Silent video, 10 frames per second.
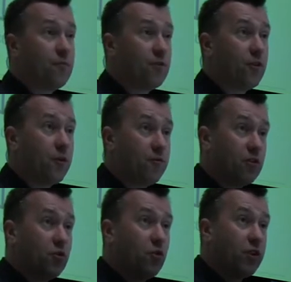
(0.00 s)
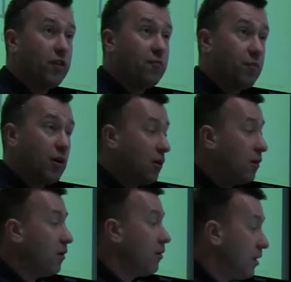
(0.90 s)
So we record it
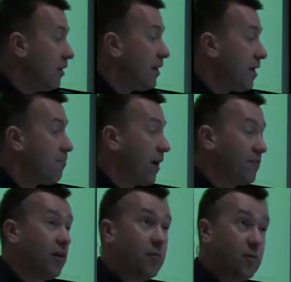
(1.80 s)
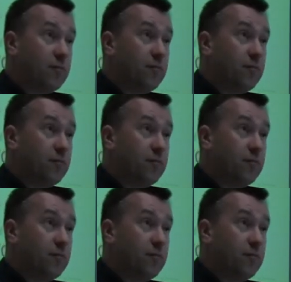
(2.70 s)
per impact type.